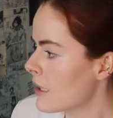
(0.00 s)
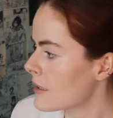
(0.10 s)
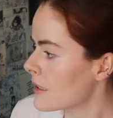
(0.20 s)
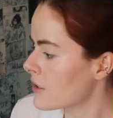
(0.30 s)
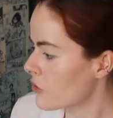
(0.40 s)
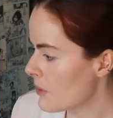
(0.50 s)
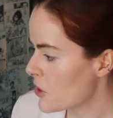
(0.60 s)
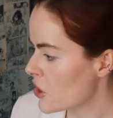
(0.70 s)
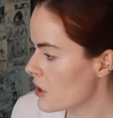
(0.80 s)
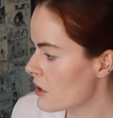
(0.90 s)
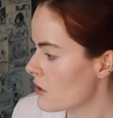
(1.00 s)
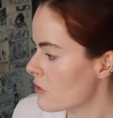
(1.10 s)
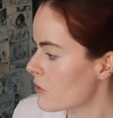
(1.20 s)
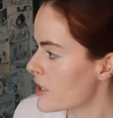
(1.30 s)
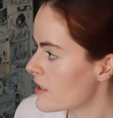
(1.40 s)
Description,
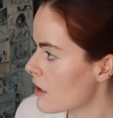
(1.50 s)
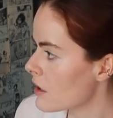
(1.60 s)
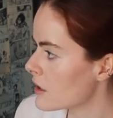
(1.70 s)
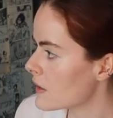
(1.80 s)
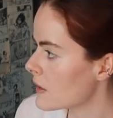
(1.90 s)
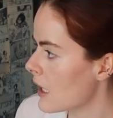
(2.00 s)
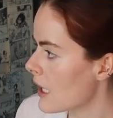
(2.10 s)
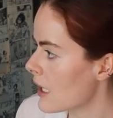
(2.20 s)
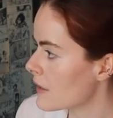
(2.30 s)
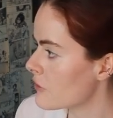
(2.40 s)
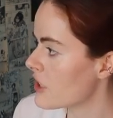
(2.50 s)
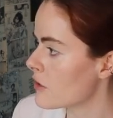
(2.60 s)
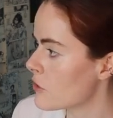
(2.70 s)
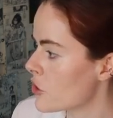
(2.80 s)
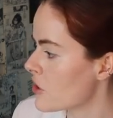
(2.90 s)
result, and
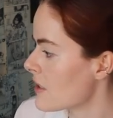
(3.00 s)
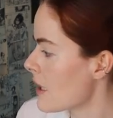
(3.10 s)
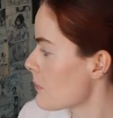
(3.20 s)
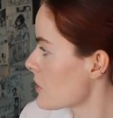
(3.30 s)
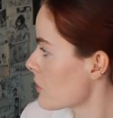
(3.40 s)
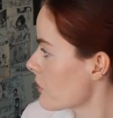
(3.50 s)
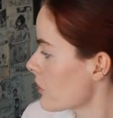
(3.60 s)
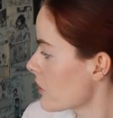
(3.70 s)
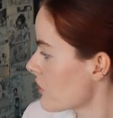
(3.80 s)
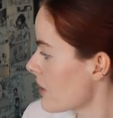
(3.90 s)
resolution steps. So for the